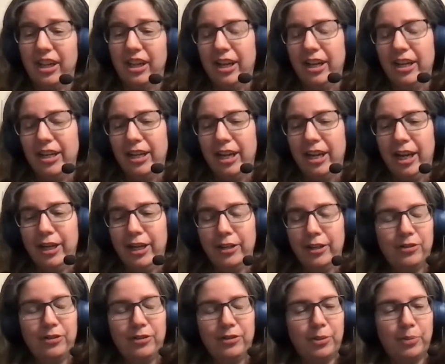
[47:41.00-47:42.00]
I, I
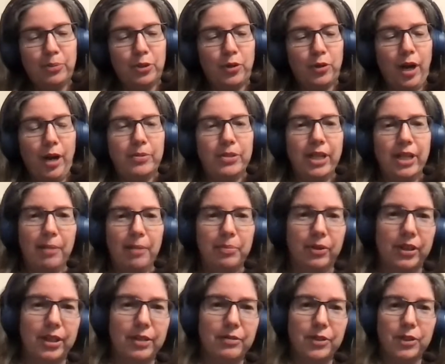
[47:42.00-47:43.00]
subscribe to that
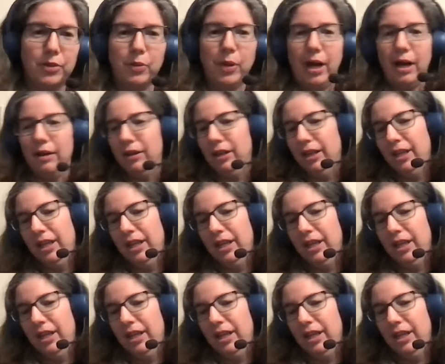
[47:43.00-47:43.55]
belief as well.